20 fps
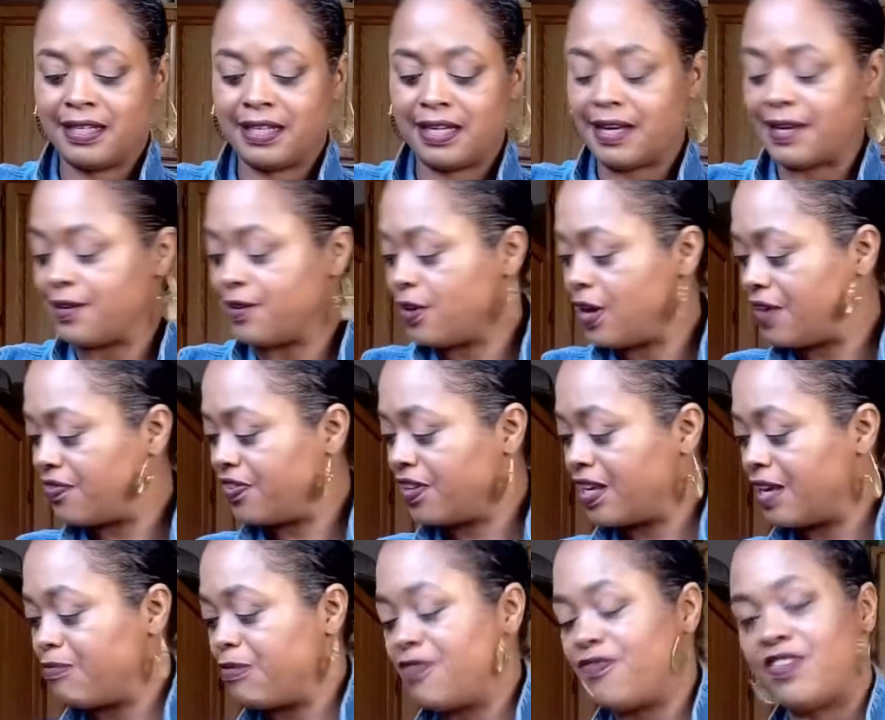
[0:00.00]
And you have to
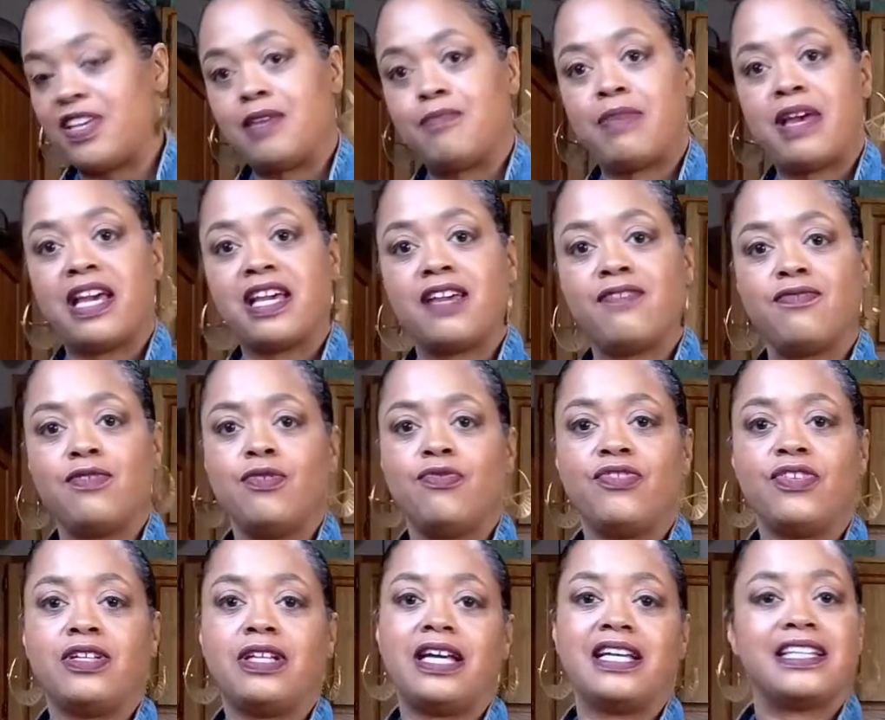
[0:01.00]
give me feedback if you
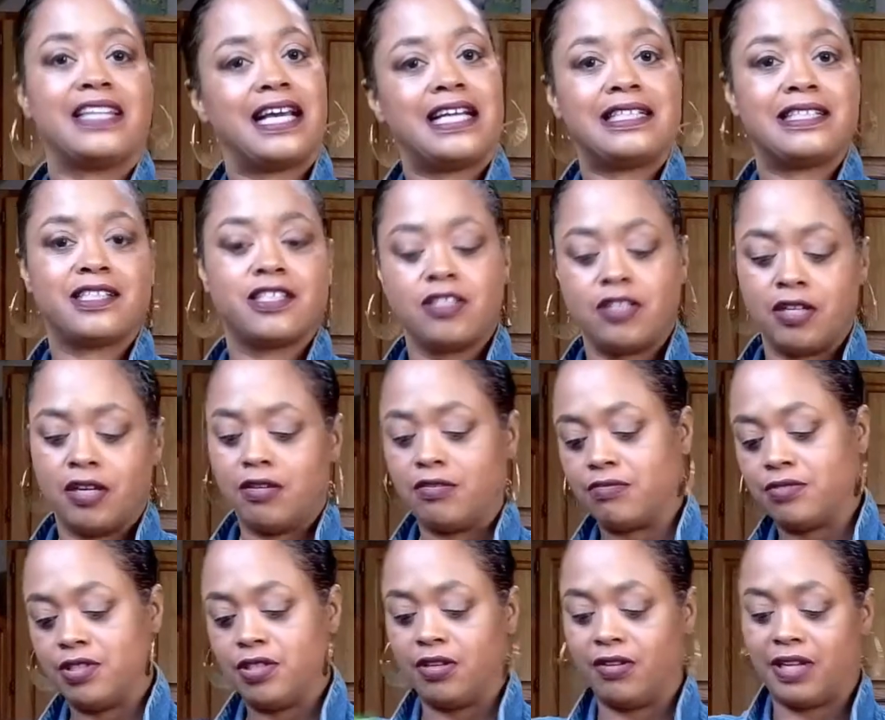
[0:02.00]
feel like that's, you
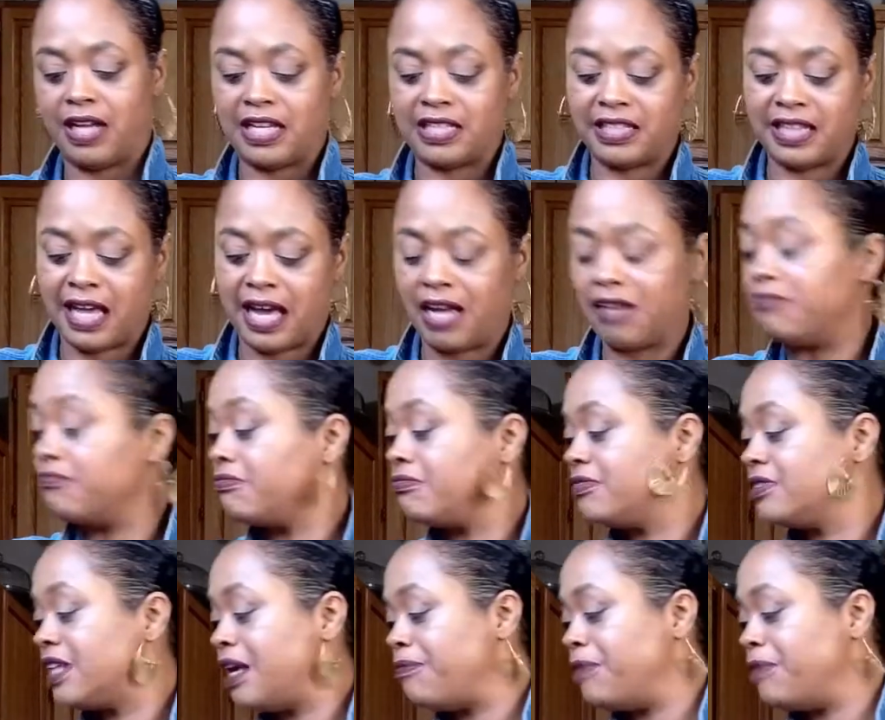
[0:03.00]
don't like that. Let